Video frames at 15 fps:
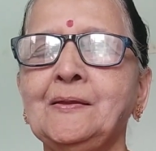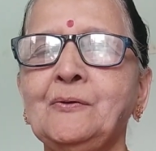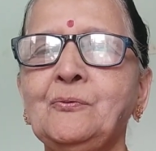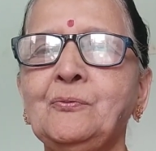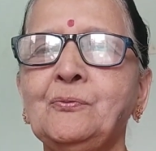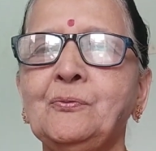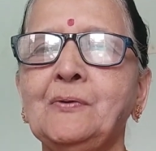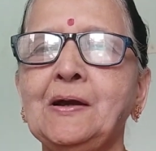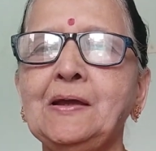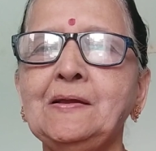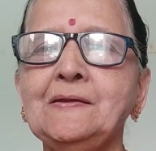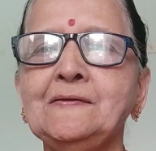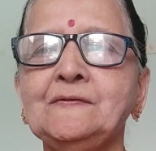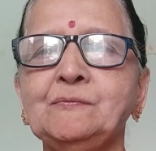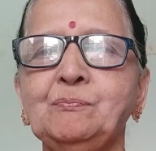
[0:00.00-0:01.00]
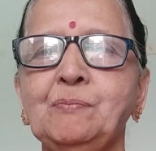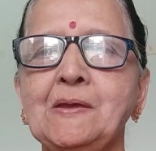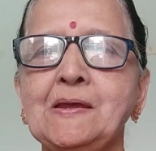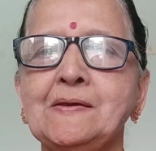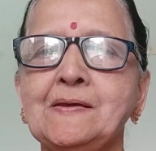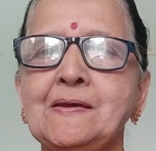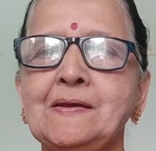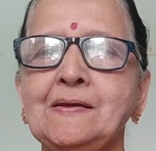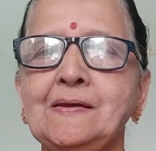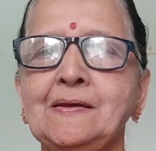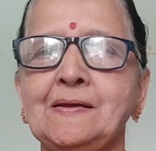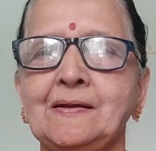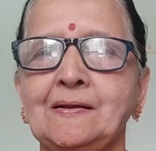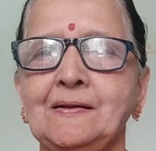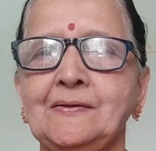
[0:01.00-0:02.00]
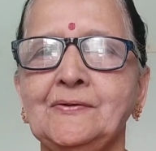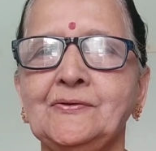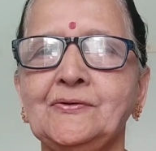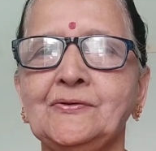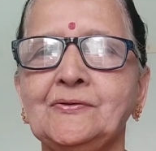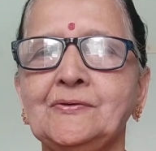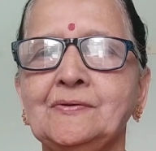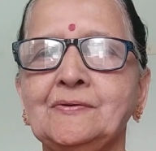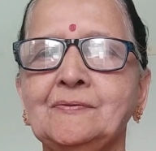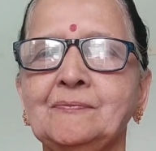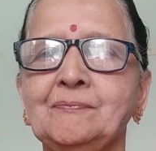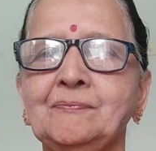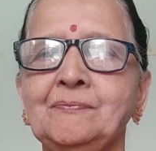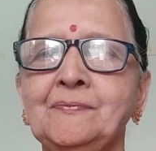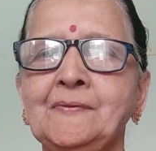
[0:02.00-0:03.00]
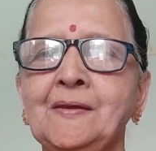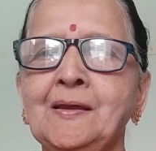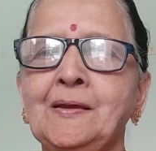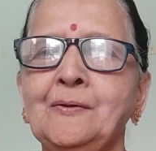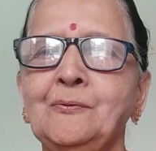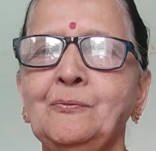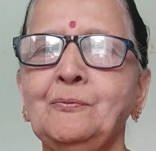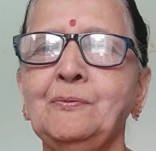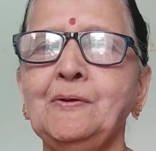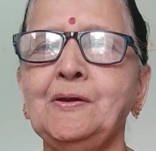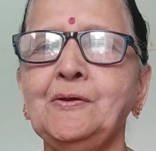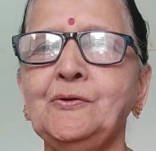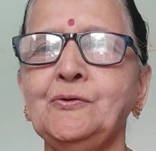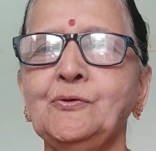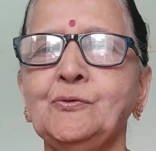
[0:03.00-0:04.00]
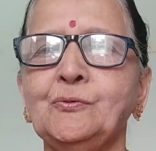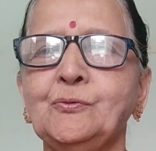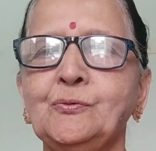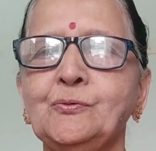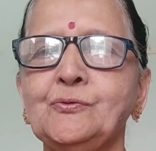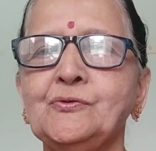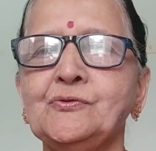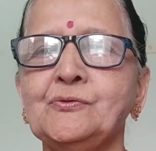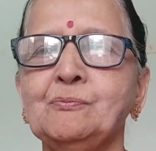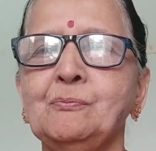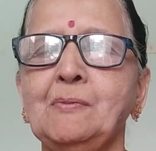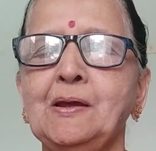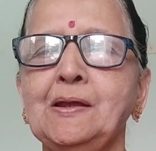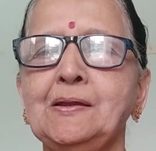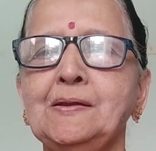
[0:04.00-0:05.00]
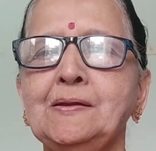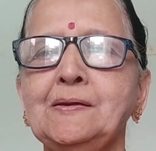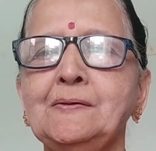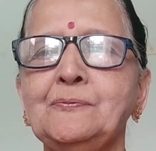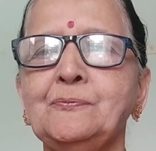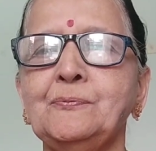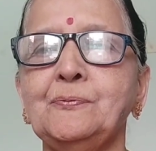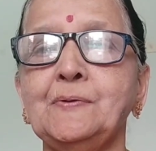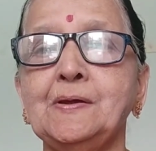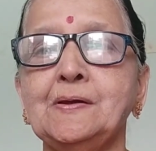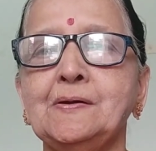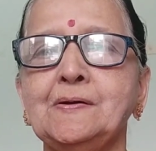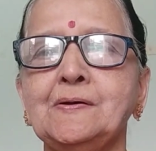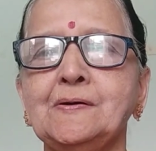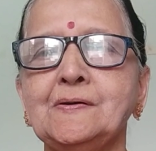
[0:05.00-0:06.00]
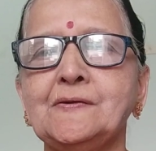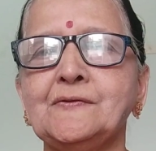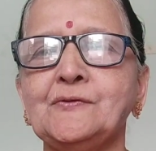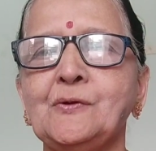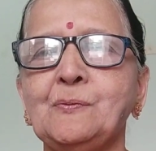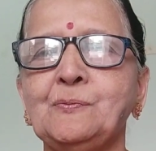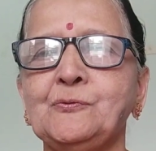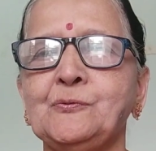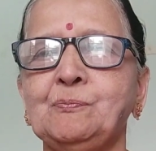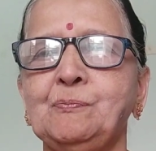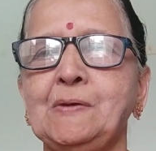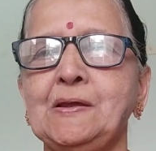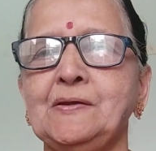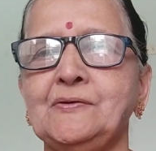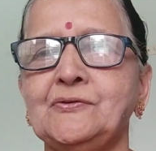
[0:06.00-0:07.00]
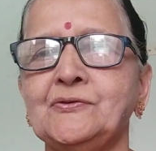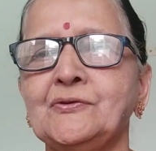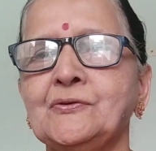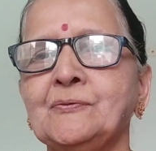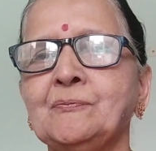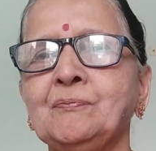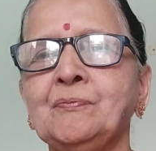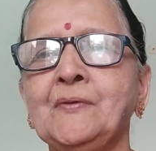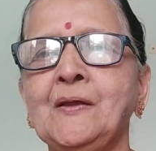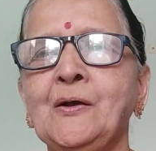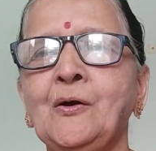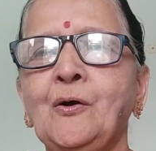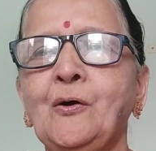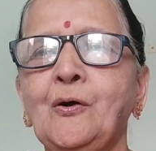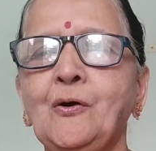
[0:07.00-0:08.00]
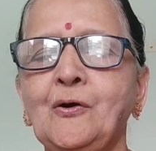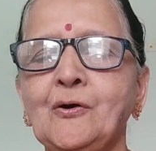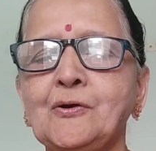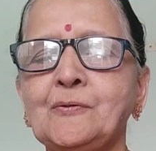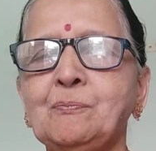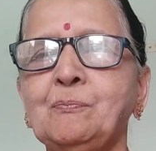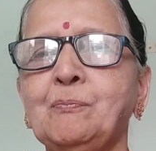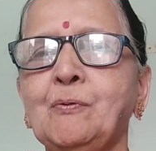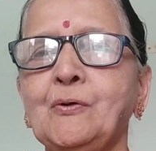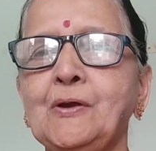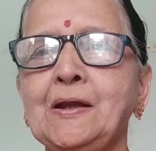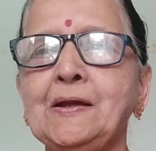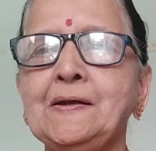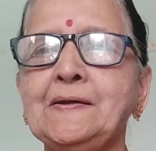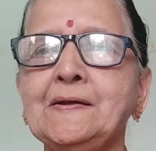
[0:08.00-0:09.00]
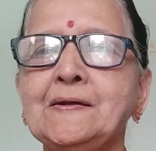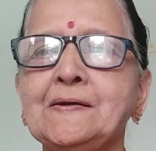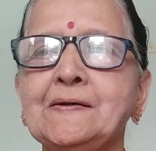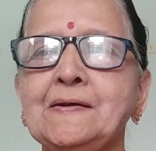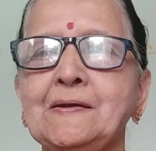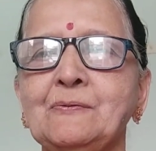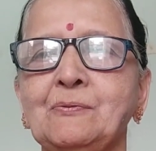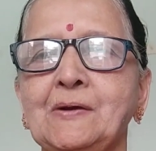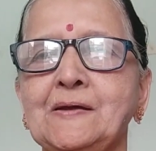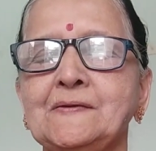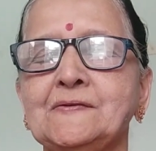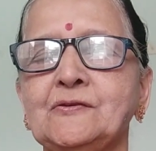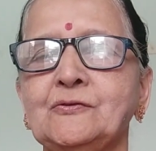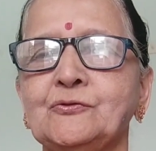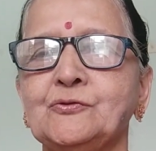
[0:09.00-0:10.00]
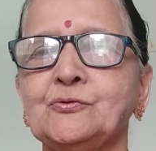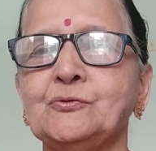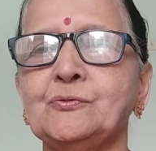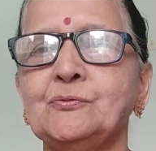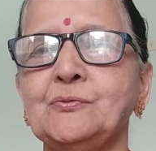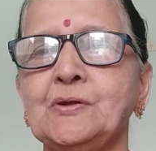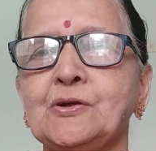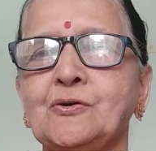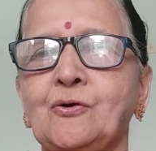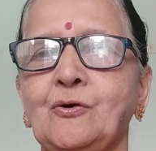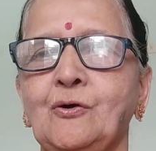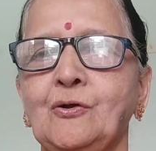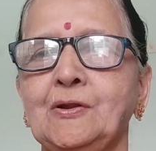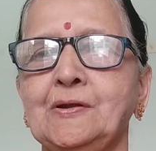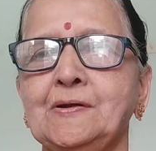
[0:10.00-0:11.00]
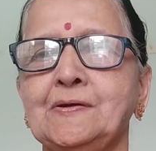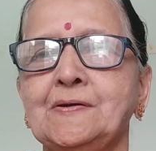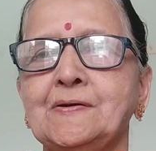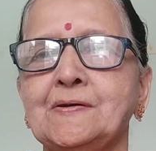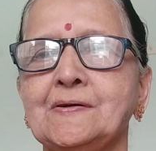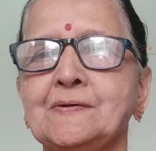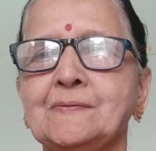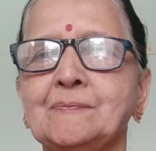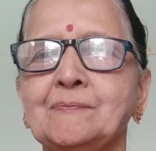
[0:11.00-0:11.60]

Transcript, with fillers: Now, while speaking English, we use many figures of speech or poetic device also we call it.